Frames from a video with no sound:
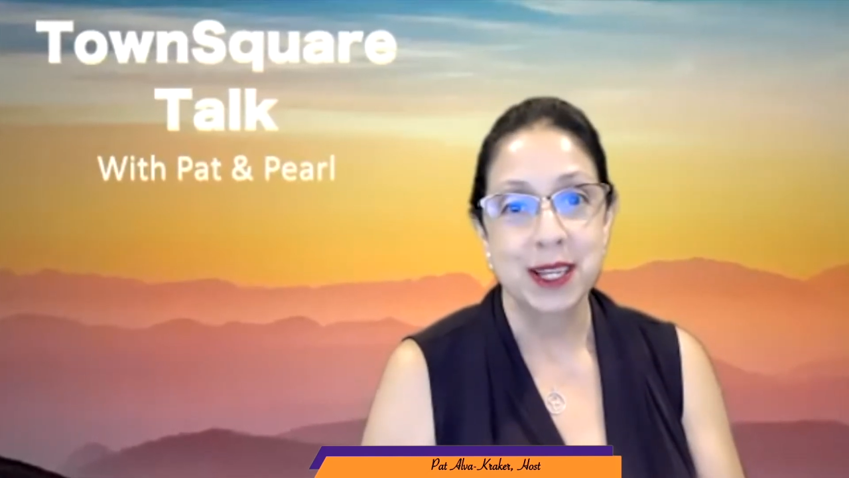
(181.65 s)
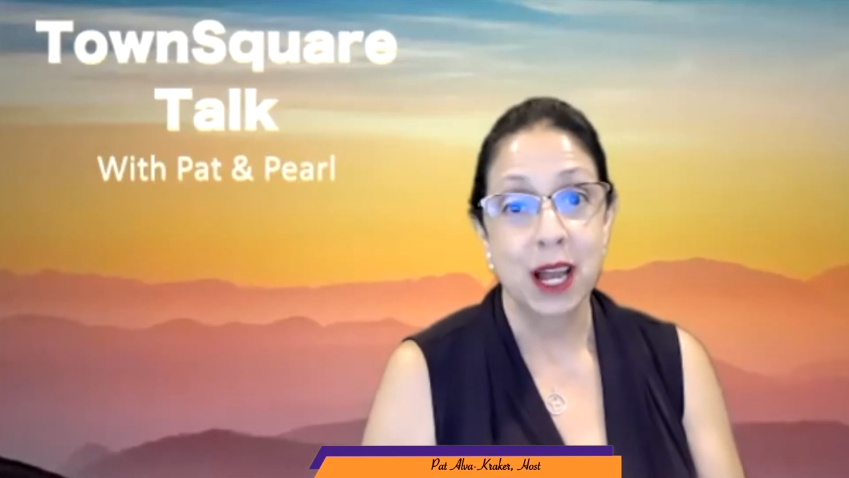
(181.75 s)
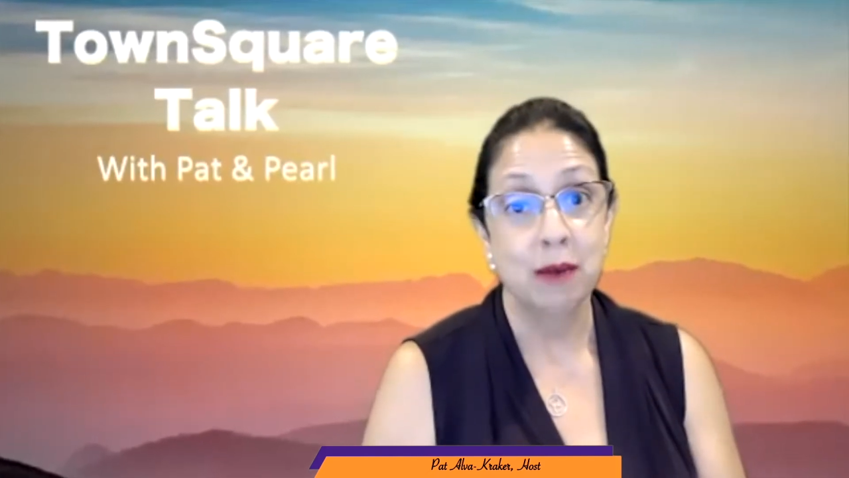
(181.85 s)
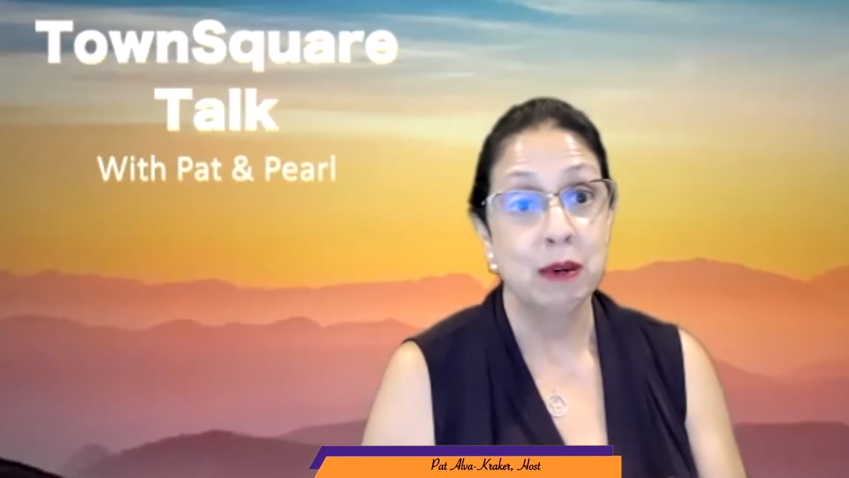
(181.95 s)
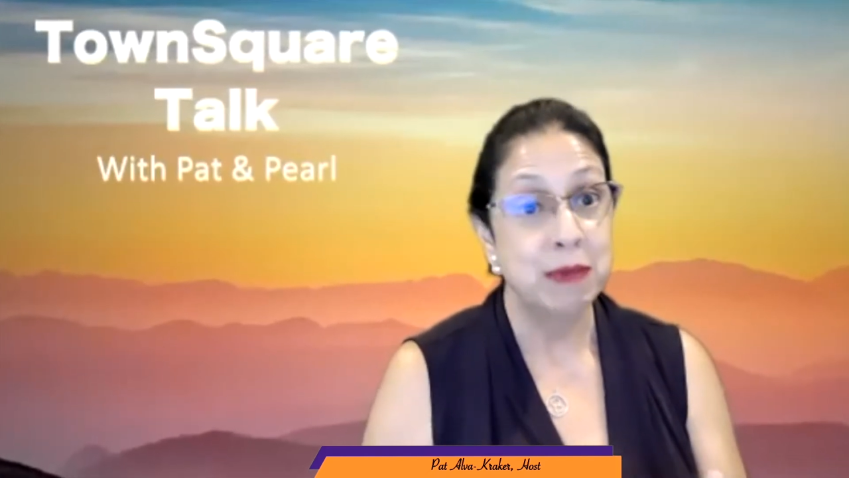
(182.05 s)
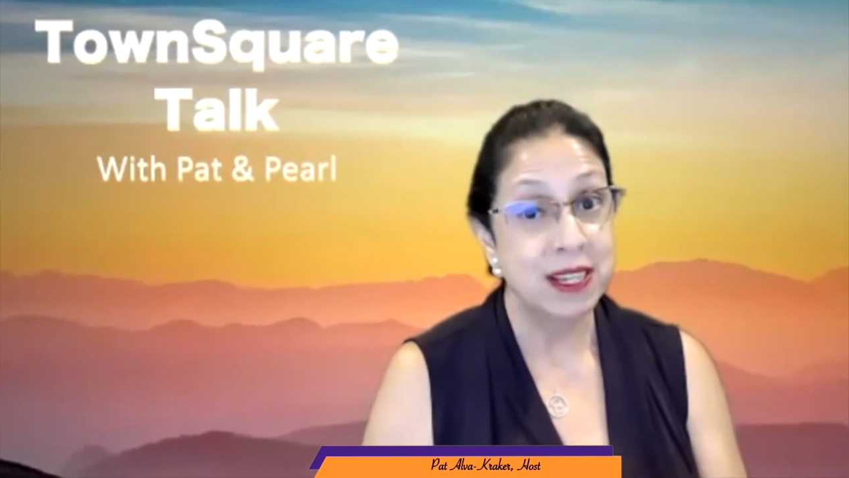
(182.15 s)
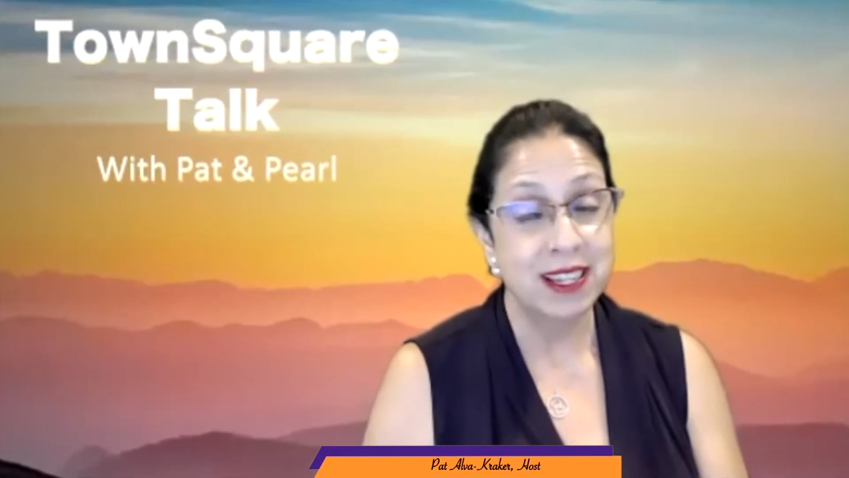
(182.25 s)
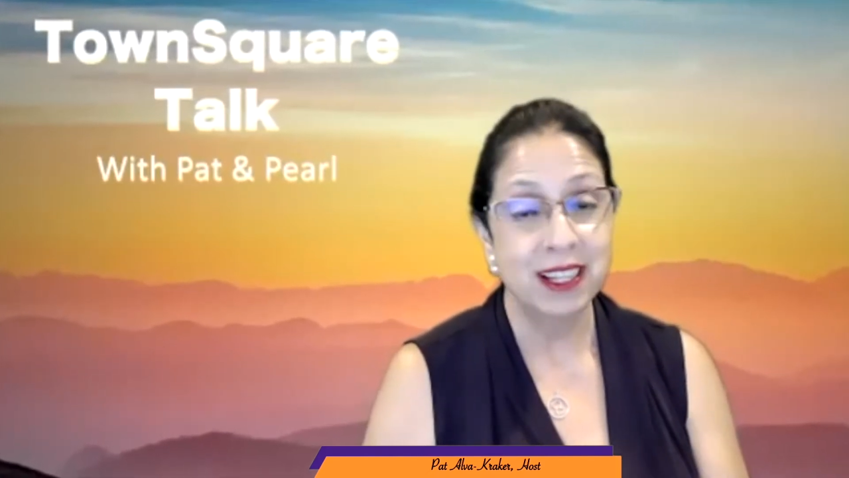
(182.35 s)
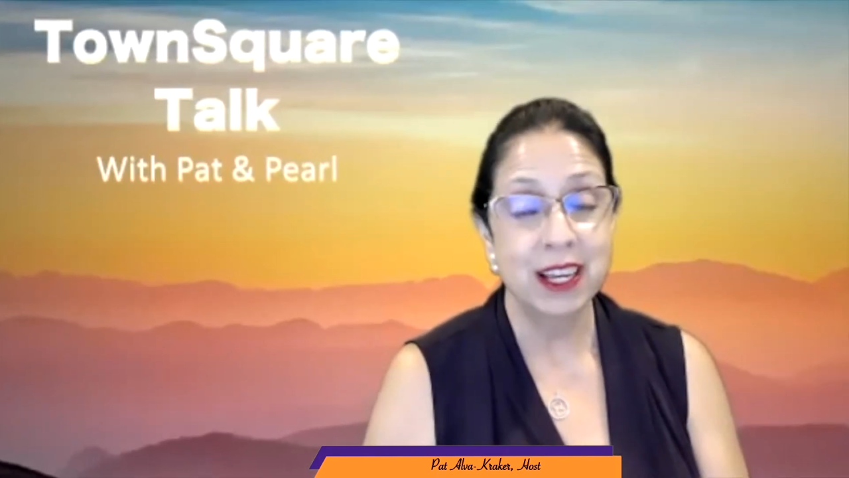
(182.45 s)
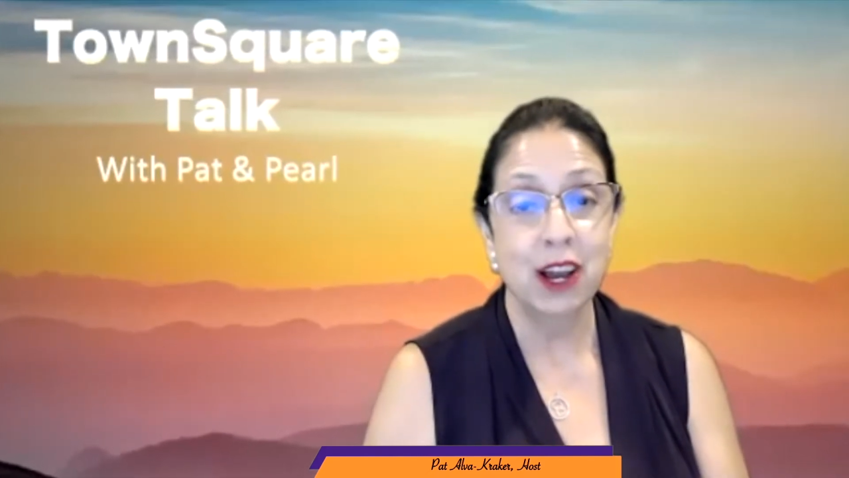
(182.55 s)
I'm a
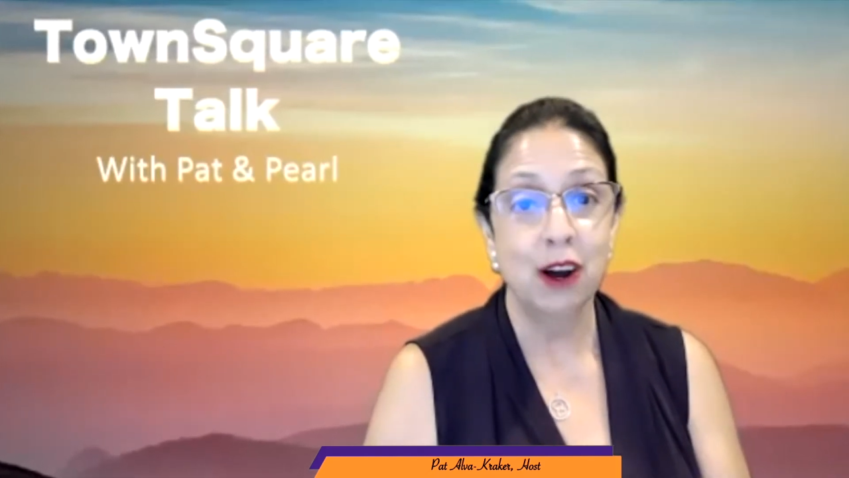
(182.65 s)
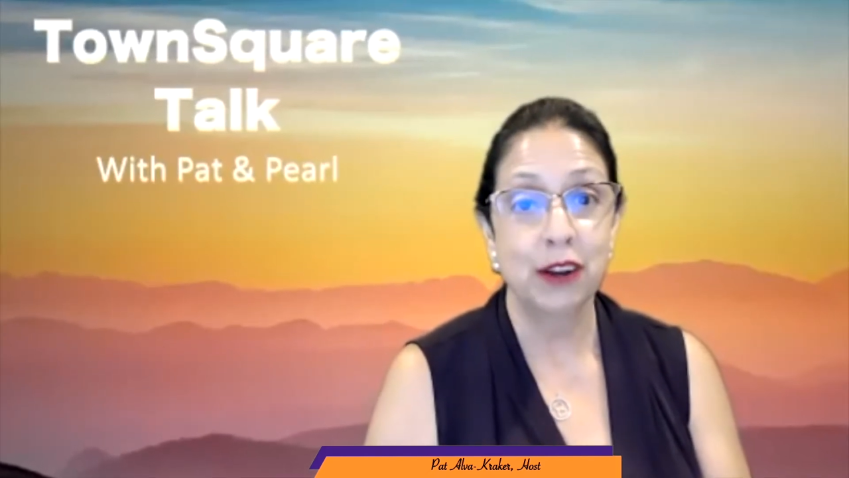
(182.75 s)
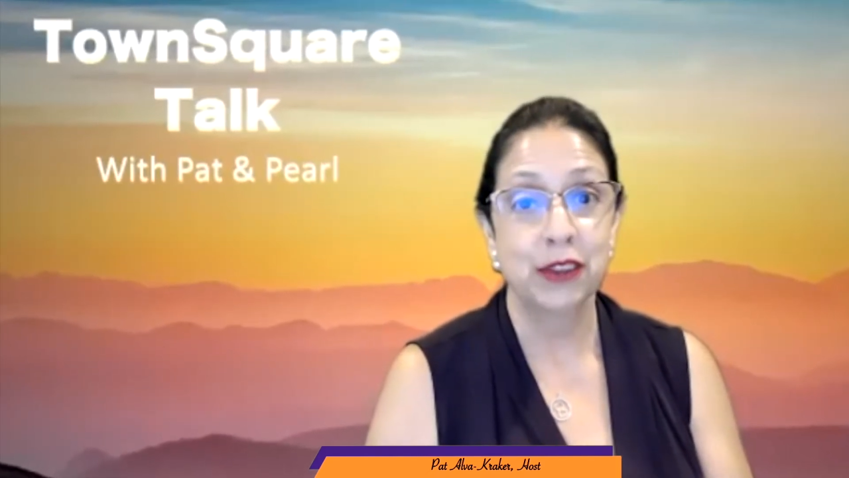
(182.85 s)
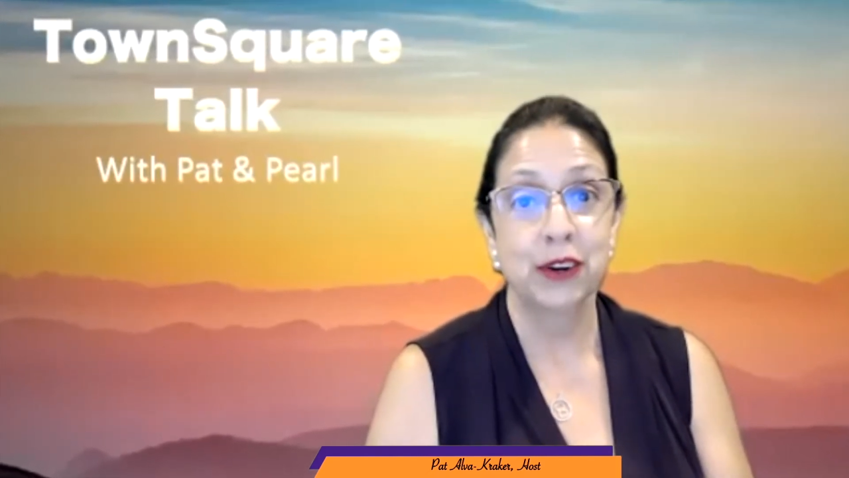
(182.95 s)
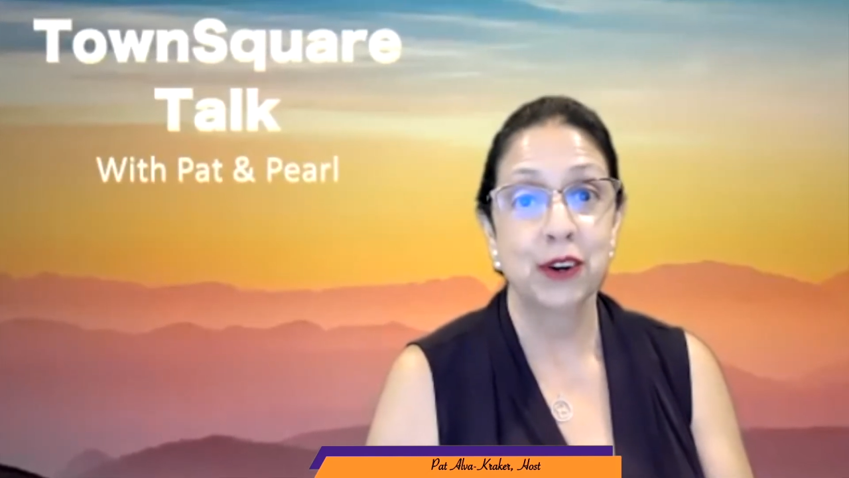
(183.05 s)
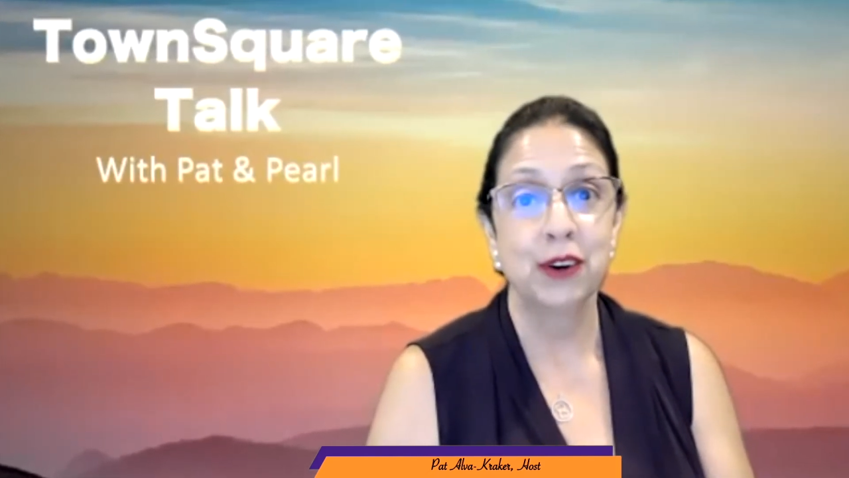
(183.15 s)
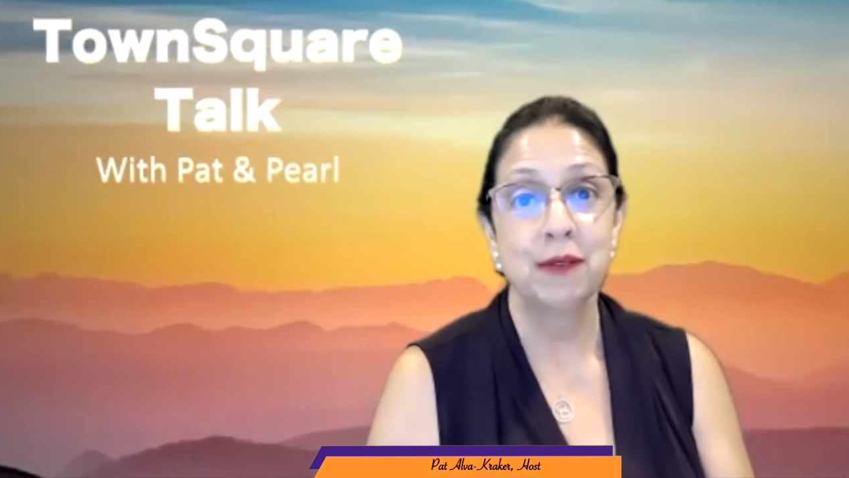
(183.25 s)
best-selling author